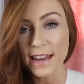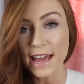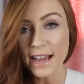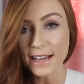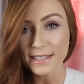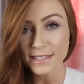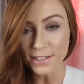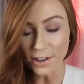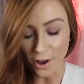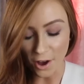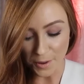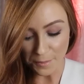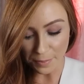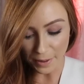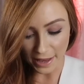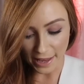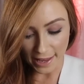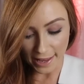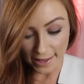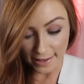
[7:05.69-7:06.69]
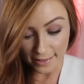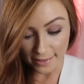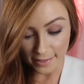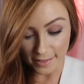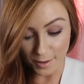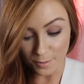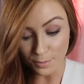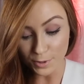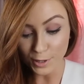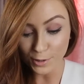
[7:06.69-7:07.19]
Next up
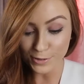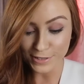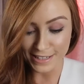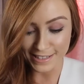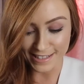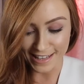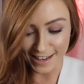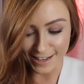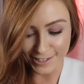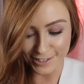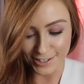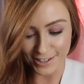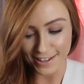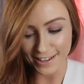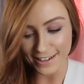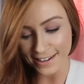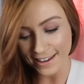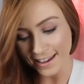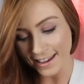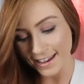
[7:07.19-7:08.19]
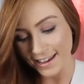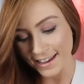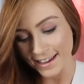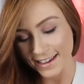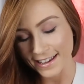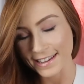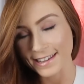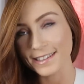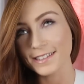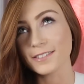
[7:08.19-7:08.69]
in the beauty section
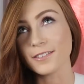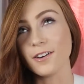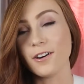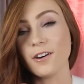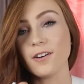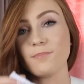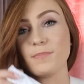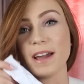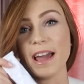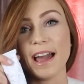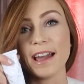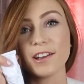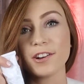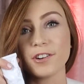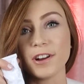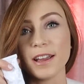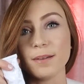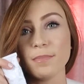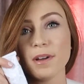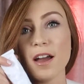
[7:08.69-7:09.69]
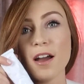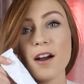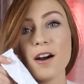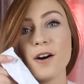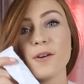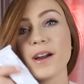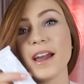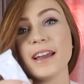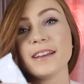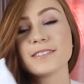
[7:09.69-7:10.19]
is my hand cream.
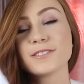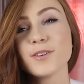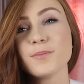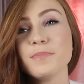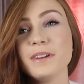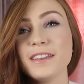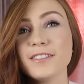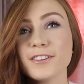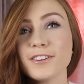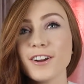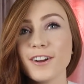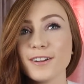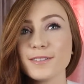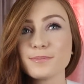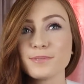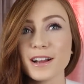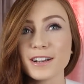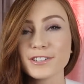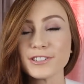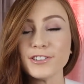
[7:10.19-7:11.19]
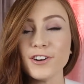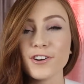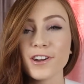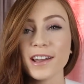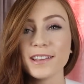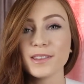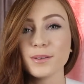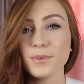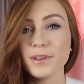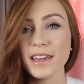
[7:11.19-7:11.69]
Okay, so me and the girls were actually
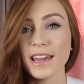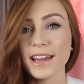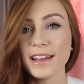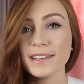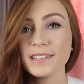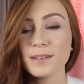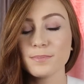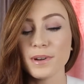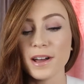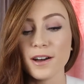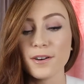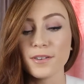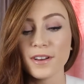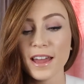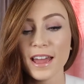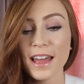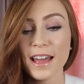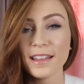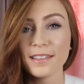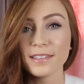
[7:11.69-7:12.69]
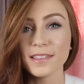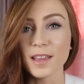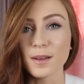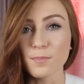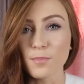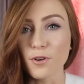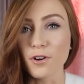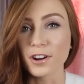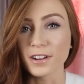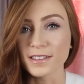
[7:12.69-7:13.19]
talking at the weekend about the
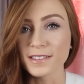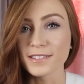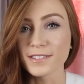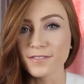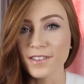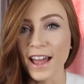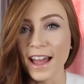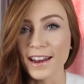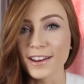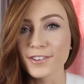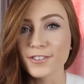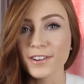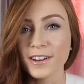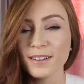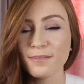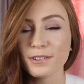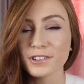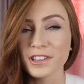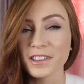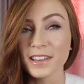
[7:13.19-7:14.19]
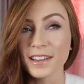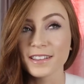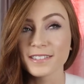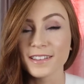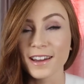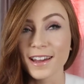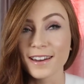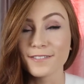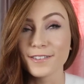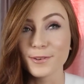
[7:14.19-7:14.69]
importance of hand cream, which I think is
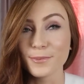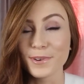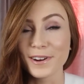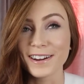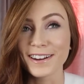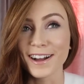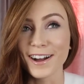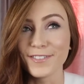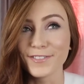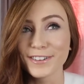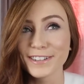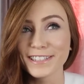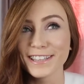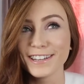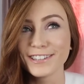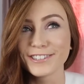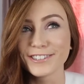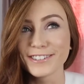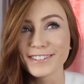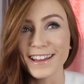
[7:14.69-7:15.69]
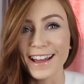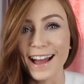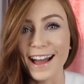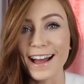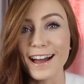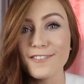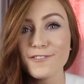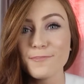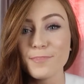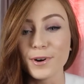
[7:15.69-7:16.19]
kind of a weird conversation to
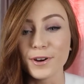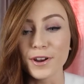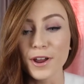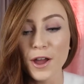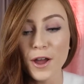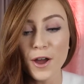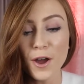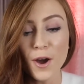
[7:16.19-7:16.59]
have, but